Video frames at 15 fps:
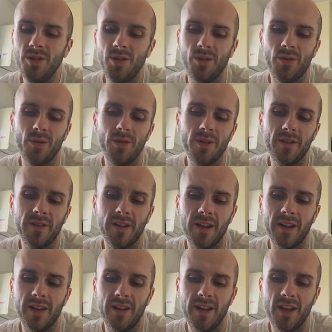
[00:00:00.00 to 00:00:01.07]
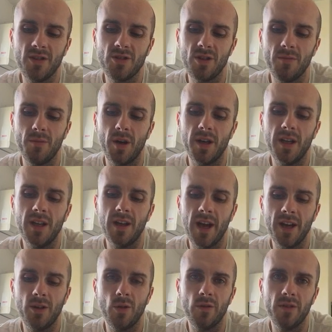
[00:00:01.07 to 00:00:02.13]
it's like, there's your money,
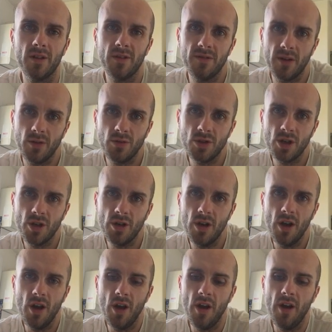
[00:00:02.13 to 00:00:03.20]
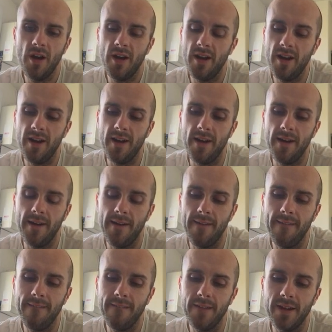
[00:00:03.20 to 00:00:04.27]
hand over your voucher.
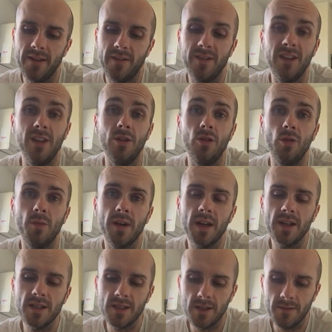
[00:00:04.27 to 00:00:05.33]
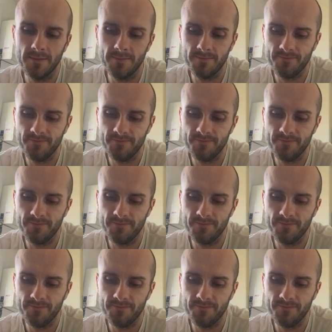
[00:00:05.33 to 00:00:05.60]
It's dehumanising.